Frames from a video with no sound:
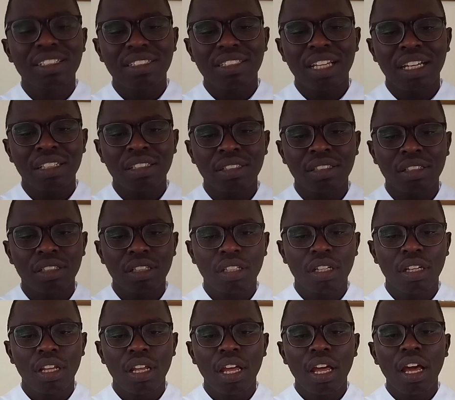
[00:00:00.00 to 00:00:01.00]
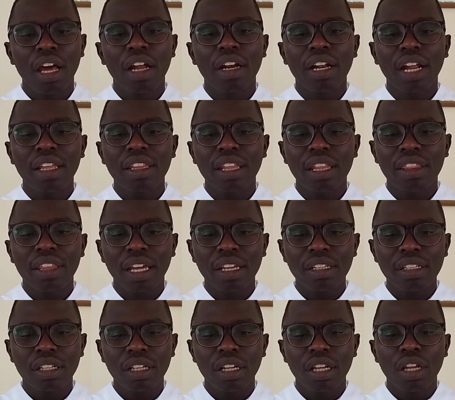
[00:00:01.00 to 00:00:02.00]
than, rather
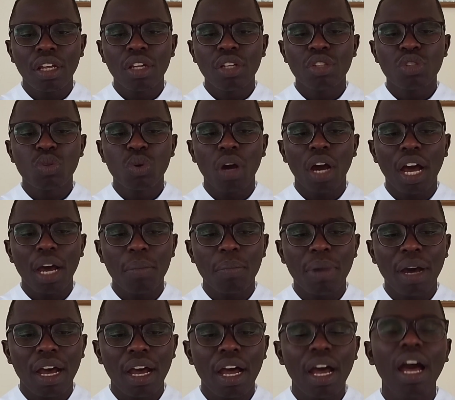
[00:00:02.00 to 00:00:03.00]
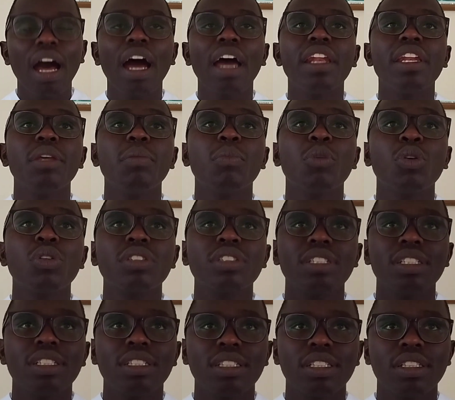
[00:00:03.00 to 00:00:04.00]
than to harbor
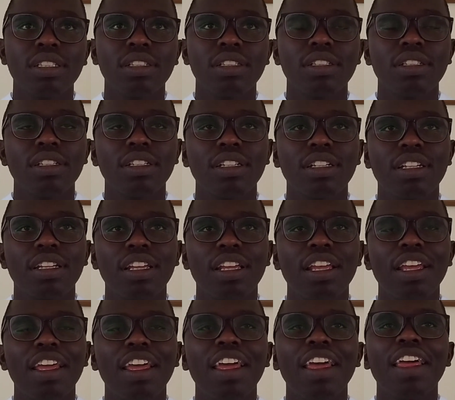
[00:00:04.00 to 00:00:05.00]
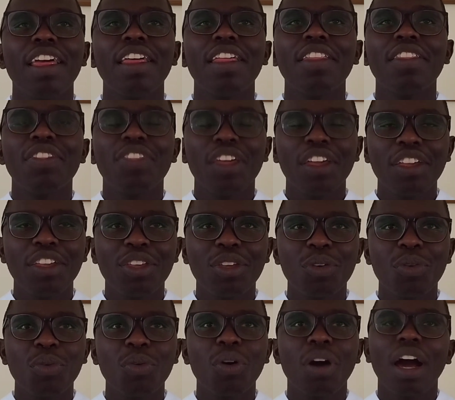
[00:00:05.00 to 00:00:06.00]
animosity. Thank
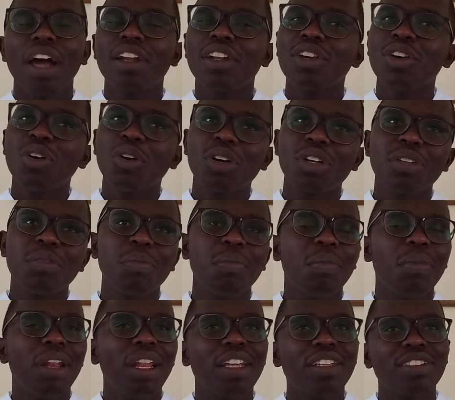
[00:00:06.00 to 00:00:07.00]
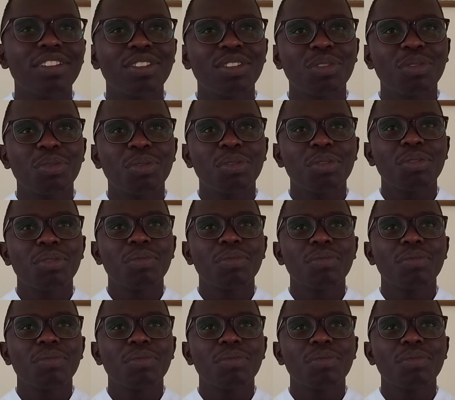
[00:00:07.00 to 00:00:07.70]
you, and God bless you.